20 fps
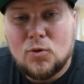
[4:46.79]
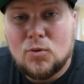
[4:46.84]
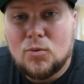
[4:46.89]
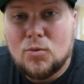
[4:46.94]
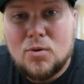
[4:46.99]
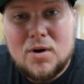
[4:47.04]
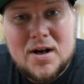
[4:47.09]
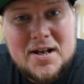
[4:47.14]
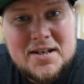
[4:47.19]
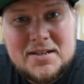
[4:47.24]

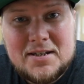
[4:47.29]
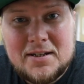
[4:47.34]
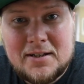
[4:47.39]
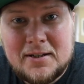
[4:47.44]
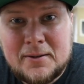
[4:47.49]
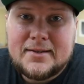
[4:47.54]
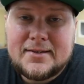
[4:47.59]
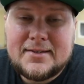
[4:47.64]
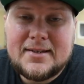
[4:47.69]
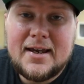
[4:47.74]
What?
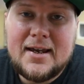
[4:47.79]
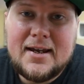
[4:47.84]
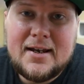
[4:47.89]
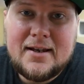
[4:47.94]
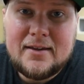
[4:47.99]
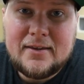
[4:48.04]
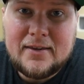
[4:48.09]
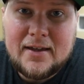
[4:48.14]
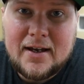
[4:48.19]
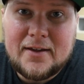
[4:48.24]

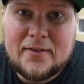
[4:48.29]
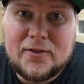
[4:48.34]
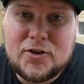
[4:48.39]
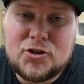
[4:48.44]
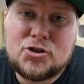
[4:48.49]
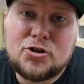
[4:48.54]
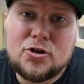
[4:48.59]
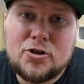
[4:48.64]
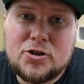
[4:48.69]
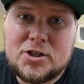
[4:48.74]
Saying that the
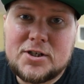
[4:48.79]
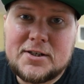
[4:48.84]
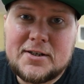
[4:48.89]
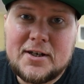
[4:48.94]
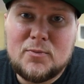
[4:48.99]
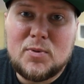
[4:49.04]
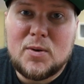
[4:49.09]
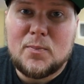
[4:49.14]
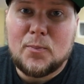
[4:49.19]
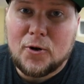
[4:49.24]
church is
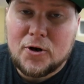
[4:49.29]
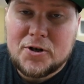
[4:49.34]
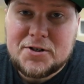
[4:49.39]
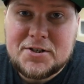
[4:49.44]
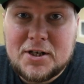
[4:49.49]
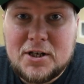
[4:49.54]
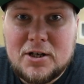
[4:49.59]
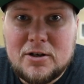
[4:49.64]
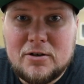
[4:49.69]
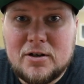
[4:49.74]
going to be
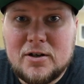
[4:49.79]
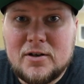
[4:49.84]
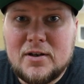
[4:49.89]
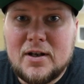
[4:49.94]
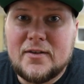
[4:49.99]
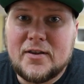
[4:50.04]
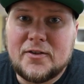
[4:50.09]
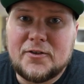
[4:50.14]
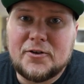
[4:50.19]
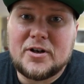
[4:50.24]

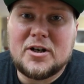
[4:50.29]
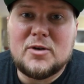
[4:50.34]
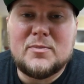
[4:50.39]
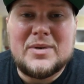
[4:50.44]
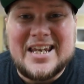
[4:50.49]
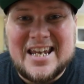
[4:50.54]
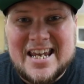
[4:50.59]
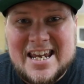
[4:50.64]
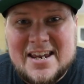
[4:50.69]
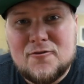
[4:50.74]
persecuted, that they're going
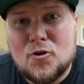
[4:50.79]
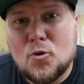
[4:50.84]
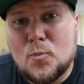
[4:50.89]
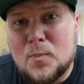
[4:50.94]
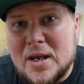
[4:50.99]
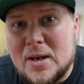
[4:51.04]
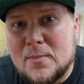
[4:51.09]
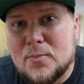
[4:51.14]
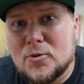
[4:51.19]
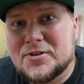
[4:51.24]
to be evil
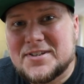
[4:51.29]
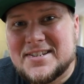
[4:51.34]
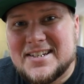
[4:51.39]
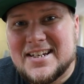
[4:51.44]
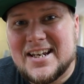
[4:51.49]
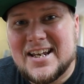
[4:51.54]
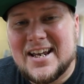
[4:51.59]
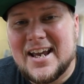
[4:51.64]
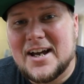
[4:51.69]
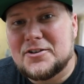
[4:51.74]
people
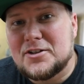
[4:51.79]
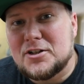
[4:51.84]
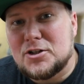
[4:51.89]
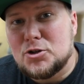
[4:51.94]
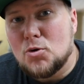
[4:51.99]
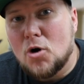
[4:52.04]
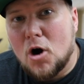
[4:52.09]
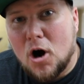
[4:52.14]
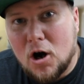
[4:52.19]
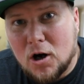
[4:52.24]
seeking out to
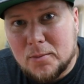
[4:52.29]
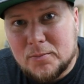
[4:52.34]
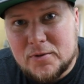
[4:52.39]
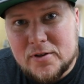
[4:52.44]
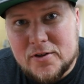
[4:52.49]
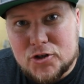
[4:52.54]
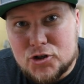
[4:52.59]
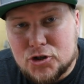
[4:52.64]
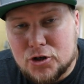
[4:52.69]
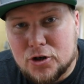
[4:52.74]
do harm to
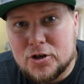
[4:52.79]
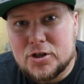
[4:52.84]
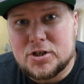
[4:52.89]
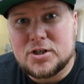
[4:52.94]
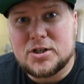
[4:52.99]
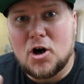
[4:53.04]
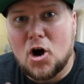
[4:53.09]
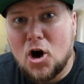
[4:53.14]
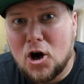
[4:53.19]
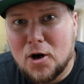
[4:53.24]
the
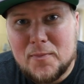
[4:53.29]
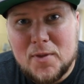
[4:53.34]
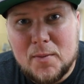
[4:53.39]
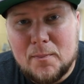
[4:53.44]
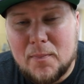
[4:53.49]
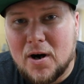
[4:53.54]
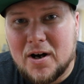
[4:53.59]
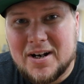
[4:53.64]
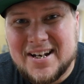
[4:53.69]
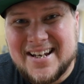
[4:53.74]
church, to harm the
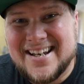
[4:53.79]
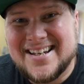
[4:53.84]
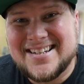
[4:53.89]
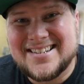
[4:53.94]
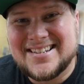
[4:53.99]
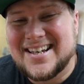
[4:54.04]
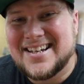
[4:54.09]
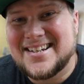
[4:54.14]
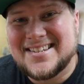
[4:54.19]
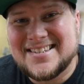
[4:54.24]
body,
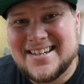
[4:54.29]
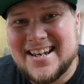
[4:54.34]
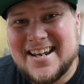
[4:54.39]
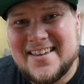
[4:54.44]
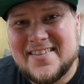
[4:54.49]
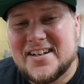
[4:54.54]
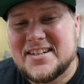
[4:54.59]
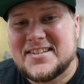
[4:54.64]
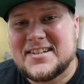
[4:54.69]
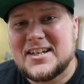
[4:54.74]
is like
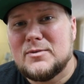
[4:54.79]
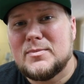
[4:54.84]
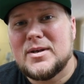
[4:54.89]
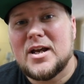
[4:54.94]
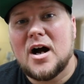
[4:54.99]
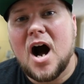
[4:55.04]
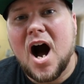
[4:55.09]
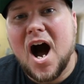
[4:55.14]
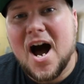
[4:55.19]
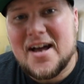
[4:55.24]
saying that it's going to
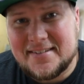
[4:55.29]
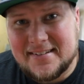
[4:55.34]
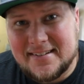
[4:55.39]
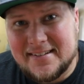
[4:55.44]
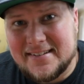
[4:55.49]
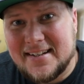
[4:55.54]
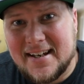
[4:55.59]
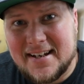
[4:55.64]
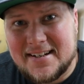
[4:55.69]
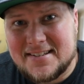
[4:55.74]
be hot
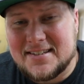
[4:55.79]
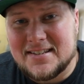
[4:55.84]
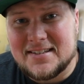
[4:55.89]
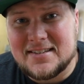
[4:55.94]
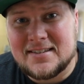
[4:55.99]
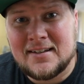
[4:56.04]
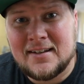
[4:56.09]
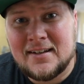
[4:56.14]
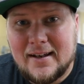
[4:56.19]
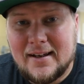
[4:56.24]
in
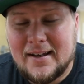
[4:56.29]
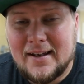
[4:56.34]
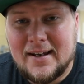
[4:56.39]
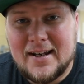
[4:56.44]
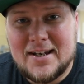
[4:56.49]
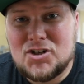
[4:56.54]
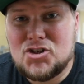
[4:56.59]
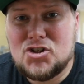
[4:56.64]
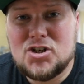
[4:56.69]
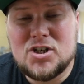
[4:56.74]
Texas.
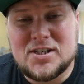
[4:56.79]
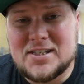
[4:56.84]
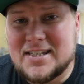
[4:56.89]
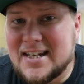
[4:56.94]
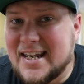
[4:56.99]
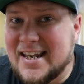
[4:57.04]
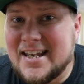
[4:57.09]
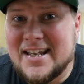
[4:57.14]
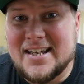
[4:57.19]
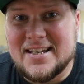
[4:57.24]
It just
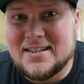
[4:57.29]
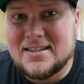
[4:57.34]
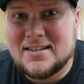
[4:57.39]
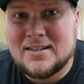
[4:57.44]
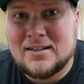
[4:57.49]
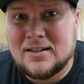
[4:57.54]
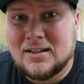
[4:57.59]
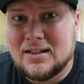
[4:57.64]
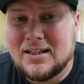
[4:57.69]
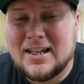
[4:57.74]

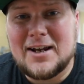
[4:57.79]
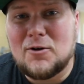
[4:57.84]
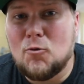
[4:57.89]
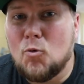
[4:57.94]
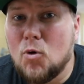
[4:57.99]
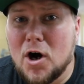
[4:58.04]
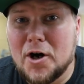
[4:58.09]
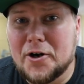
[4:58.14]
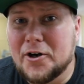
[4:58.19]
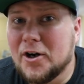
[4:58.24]
is. Like
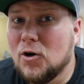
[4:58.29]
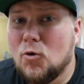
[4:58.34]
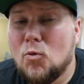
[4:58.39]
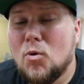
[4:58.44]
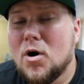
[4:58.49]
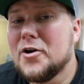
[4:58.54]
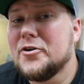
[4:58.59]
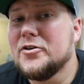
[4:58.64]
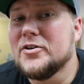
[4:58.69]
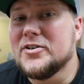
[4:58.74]
water.
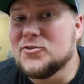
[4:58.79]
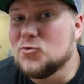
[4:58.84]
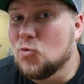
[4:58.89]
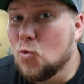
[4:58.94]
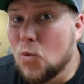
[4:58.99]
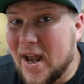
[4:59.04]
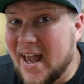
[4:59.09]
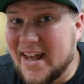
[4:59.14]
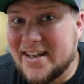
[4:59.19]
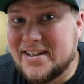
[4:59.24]
Water is
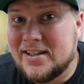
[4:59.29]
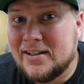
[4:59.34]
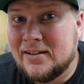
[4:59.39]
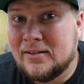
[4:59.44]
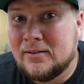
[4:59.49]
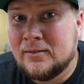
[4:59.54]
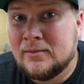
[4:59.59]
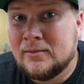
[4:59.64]
wet.